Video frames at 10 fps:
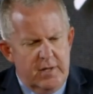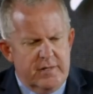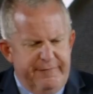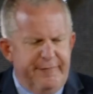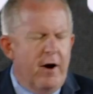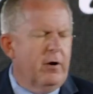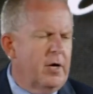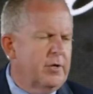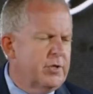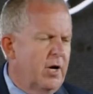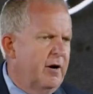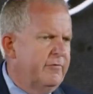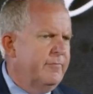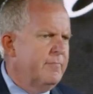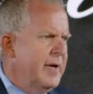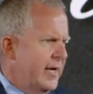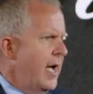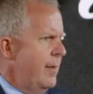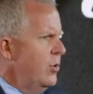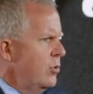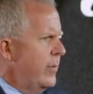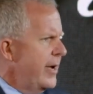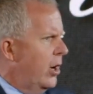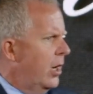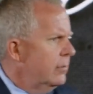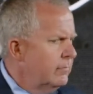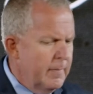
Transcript: on the focus of become who we are.